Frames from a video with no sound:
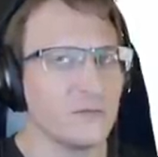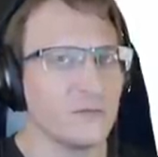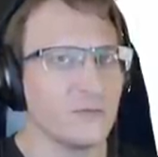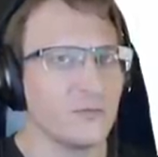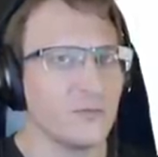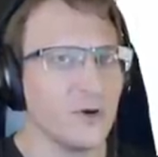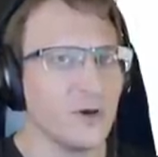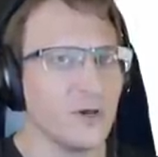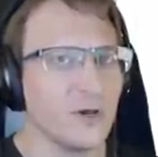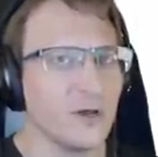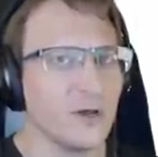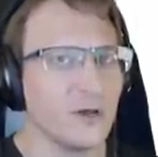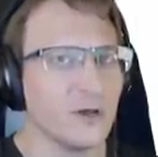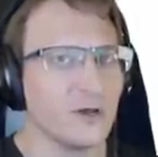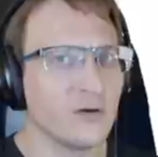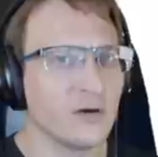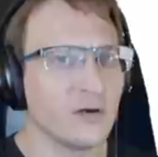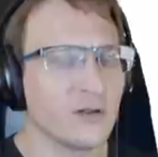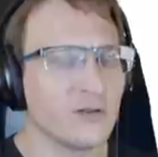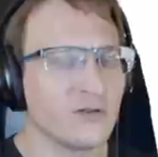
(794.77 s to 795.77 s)
a,
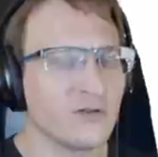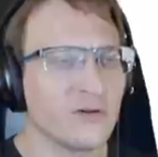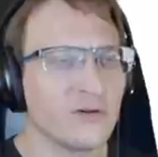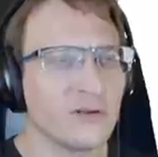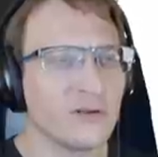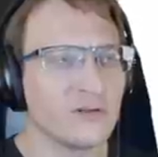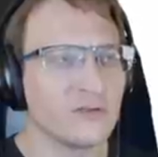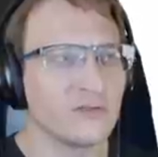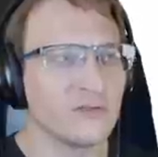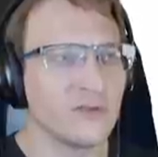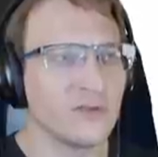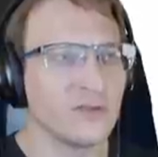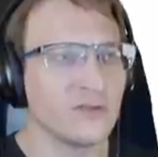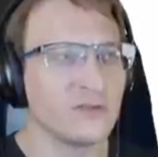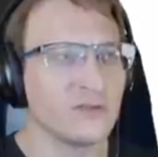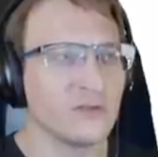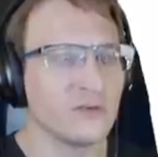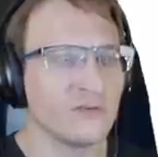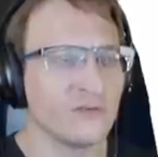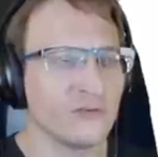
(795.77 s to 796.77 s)
a, attorney's
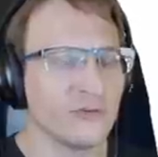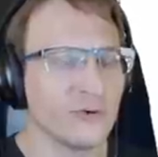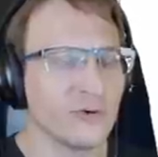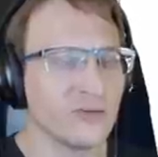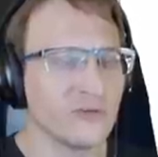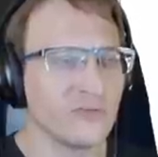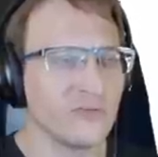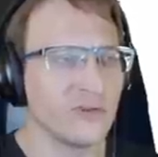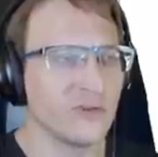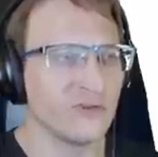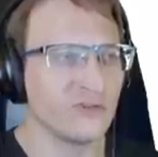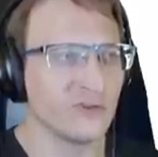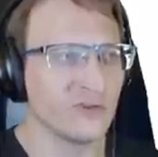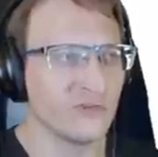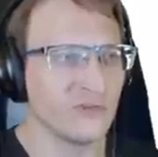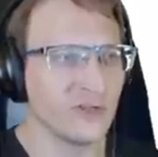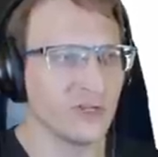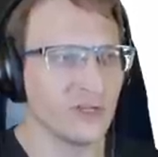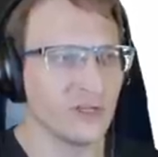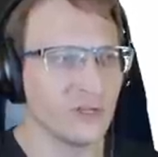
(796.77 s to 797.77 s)
fees issue and a fee
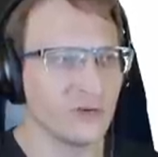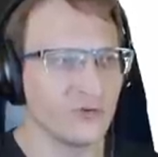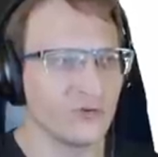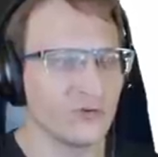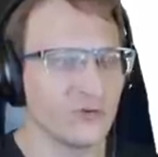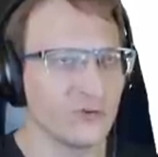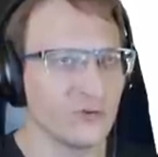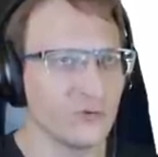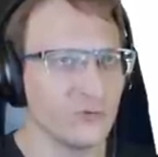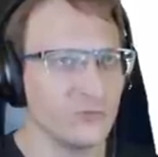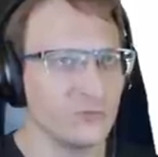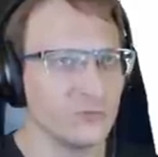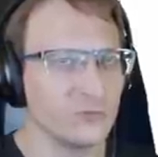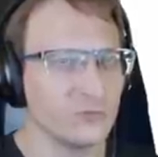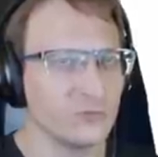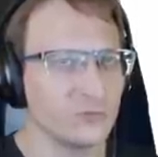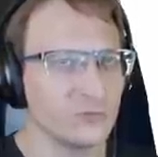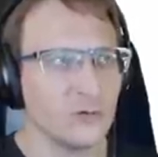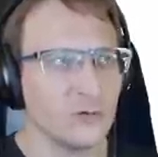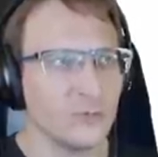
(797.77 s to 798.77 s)
shifting issue.
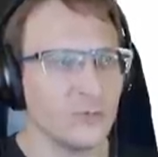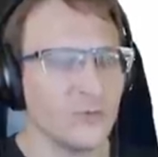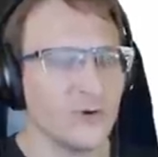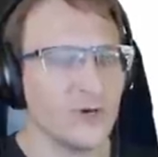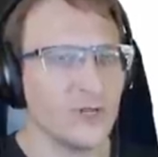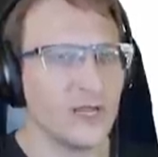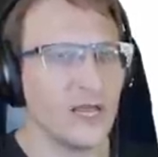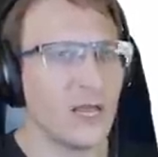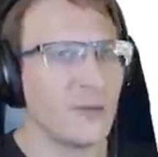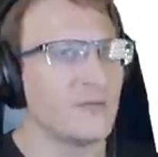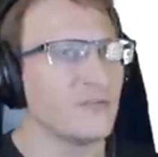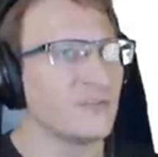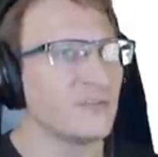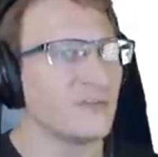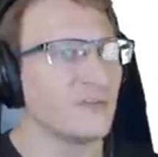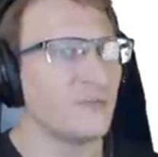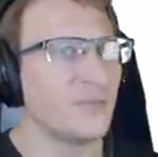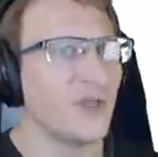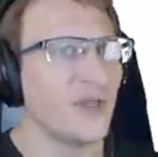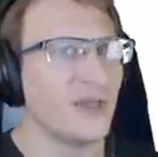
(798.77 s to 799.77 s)
But
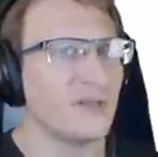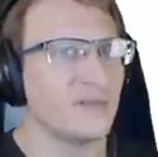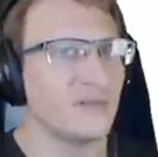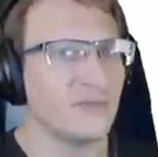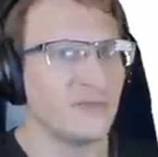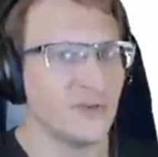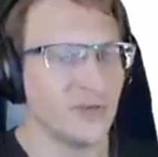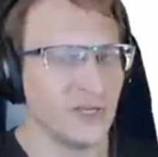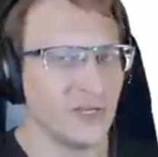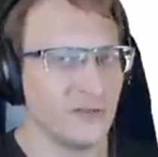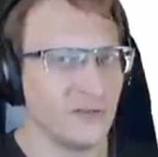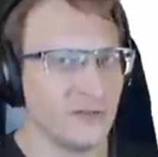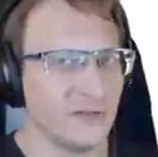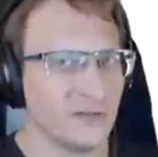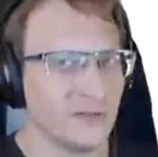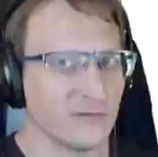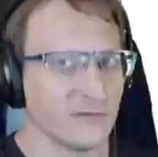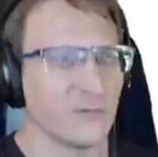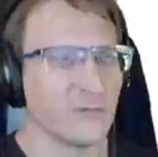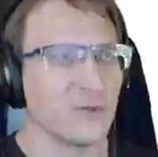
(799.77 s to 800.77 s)
absent bad
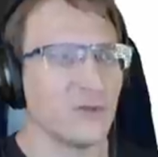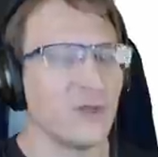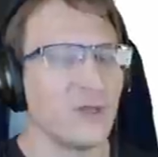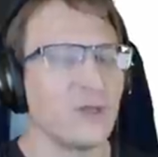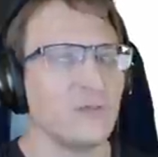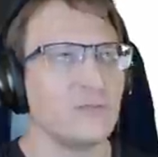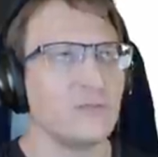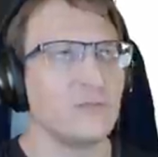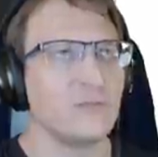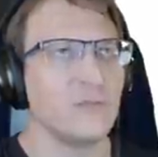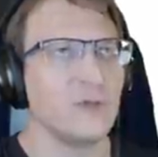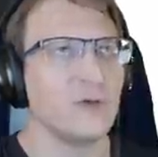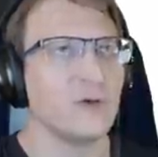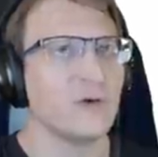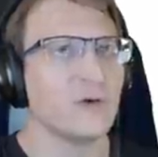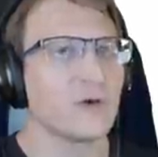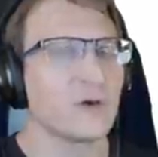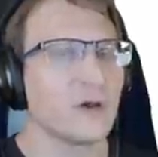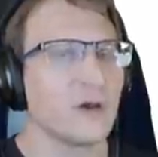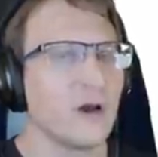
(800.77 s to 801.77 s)
faith, a
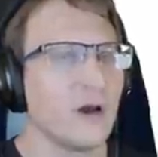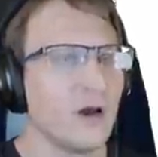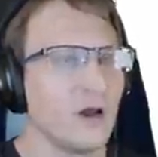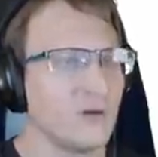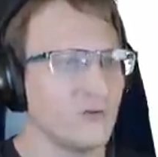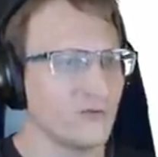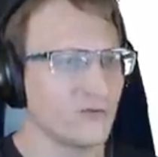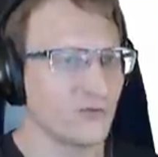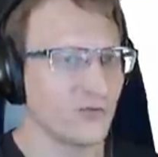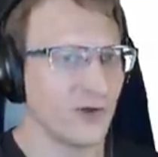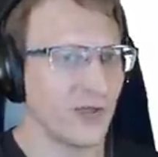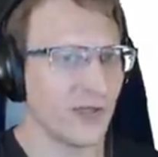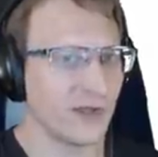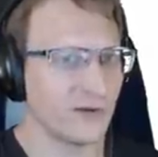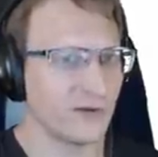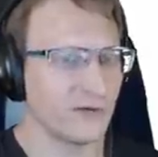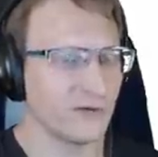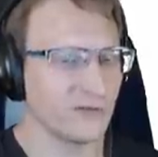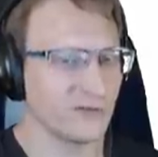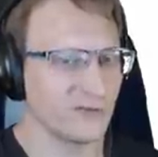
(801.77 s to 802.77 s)
mere
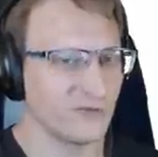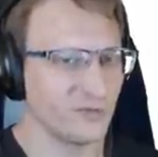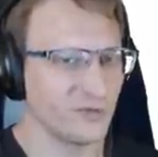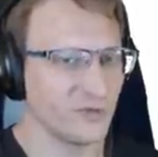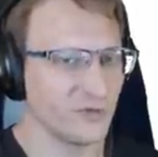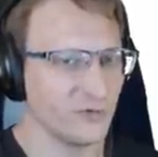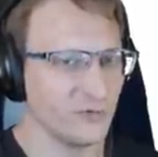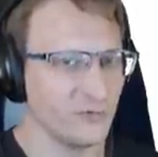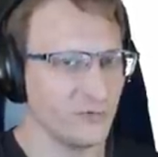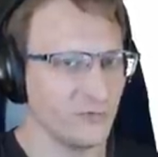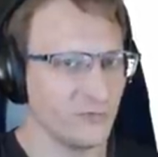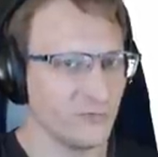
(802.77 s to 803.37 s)
contract dispute